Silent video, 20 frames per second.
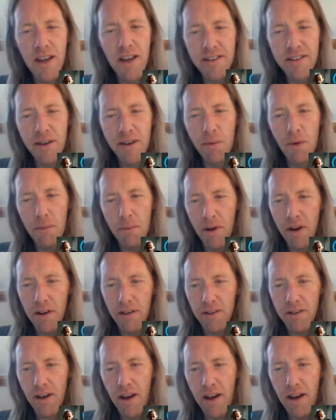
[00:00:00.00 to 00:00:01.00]
asking what
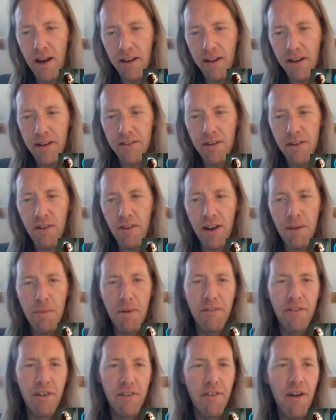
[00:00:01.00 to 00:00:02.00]
motors, guys, do you
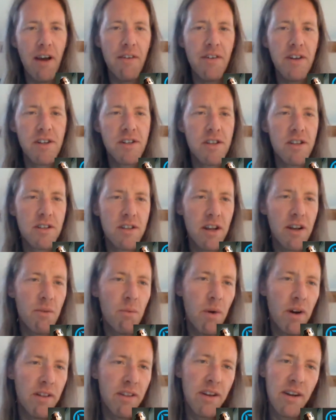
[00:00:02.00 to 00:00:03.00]
recommend for a 5-inch? There's only
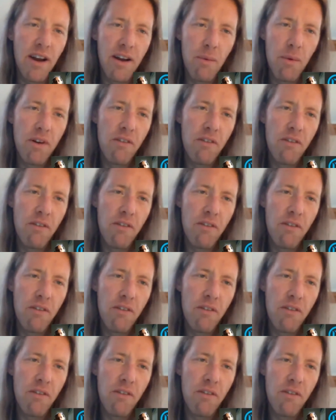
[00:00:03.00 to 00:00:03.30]
one that I would